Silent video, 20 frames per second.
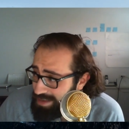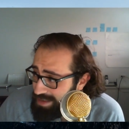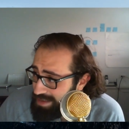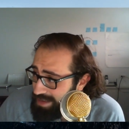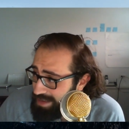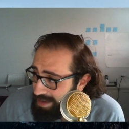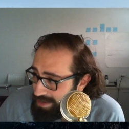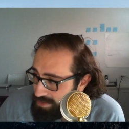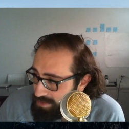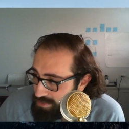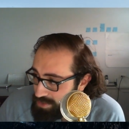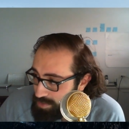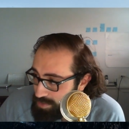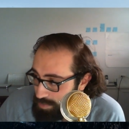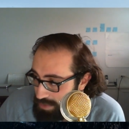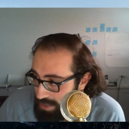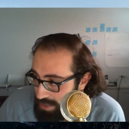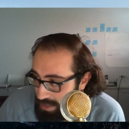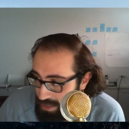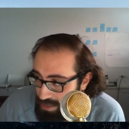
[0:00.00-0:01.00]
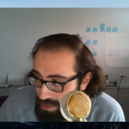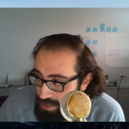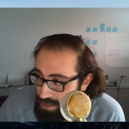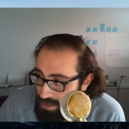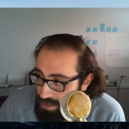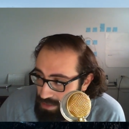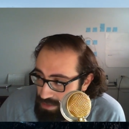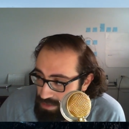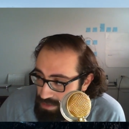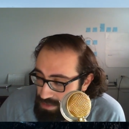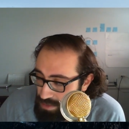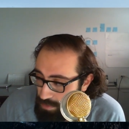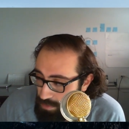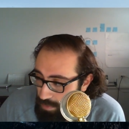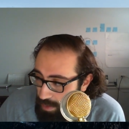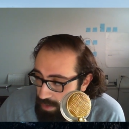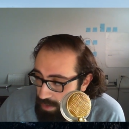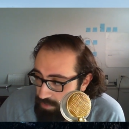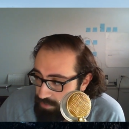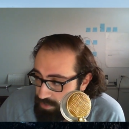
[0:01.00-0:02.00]
kettles. We got some
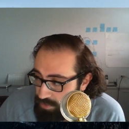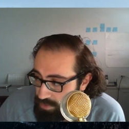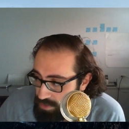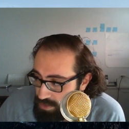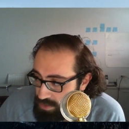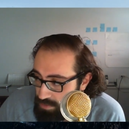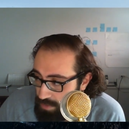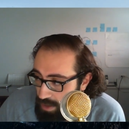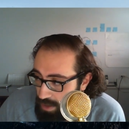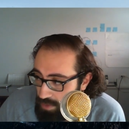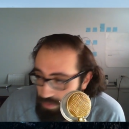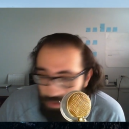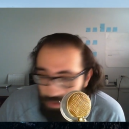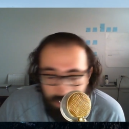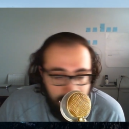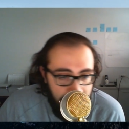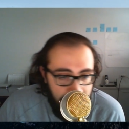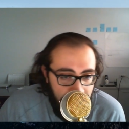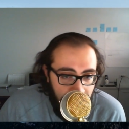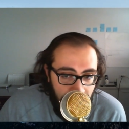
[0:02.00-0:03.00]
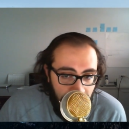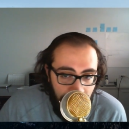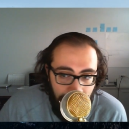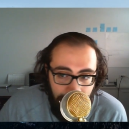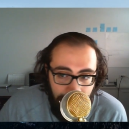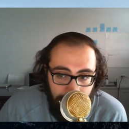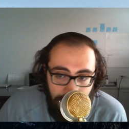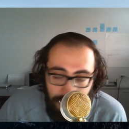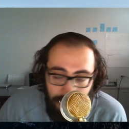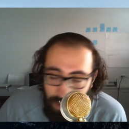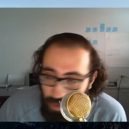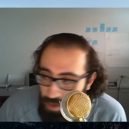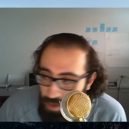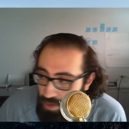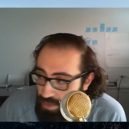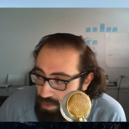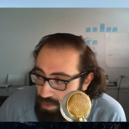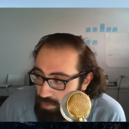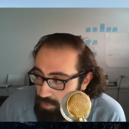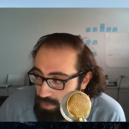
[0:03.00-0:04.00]
hours that
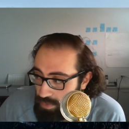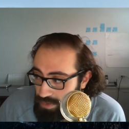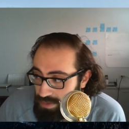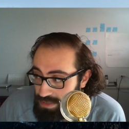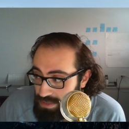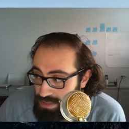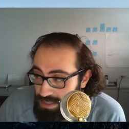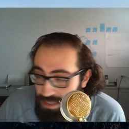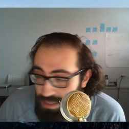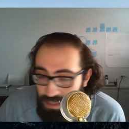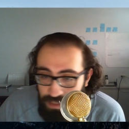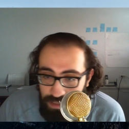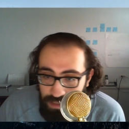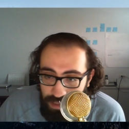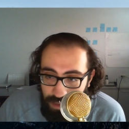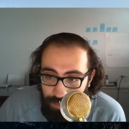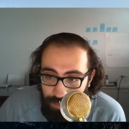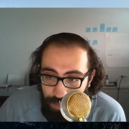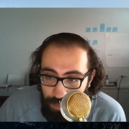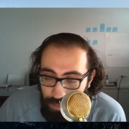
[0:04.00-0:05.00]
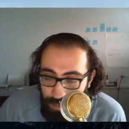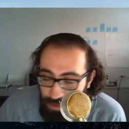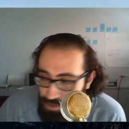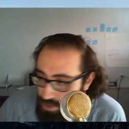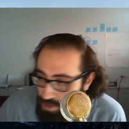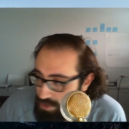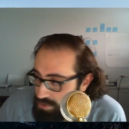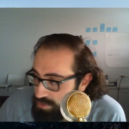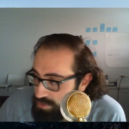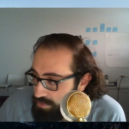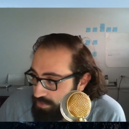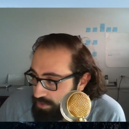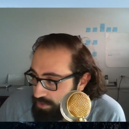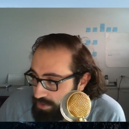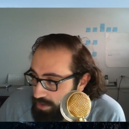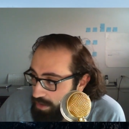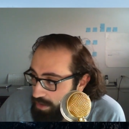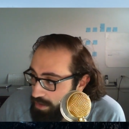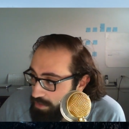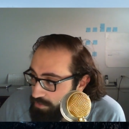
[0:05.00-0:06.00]
were tea, and now people are trying to use them for
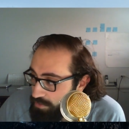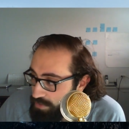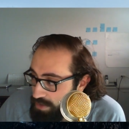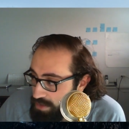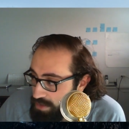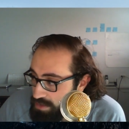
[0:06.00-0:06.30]
coffee.